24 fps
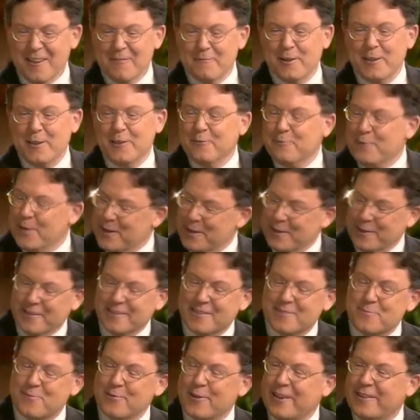But you've been an
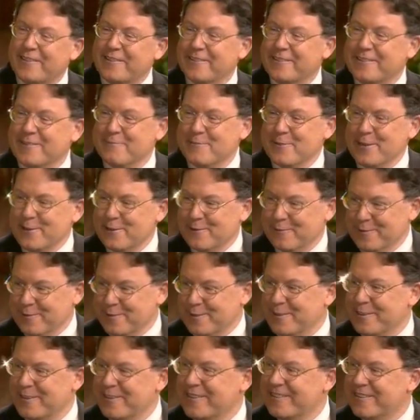inspiration to me over
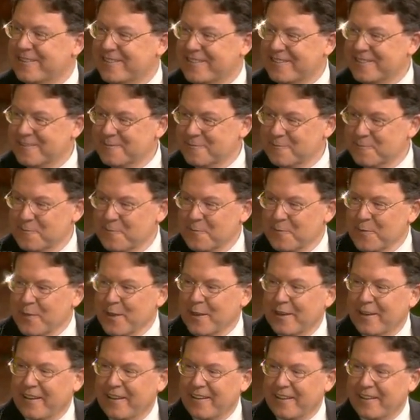the years
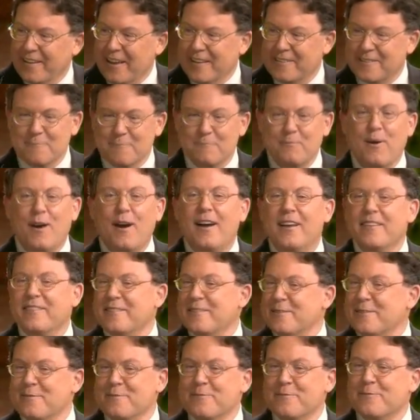as a
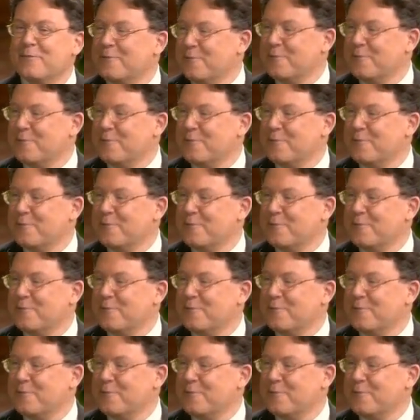positive